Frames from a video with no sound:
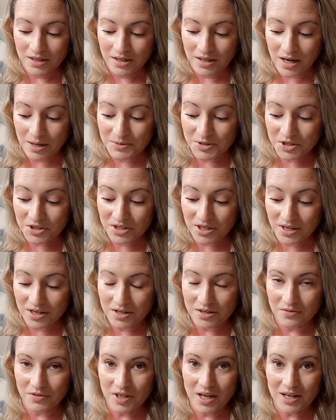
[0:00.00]
I'm just
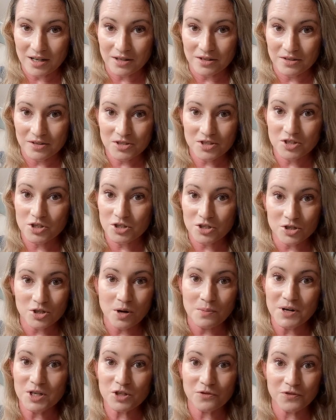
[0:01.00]
tired of a lot of, there's just
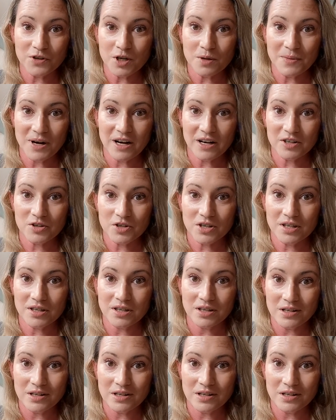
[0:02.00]
so much fear mongering.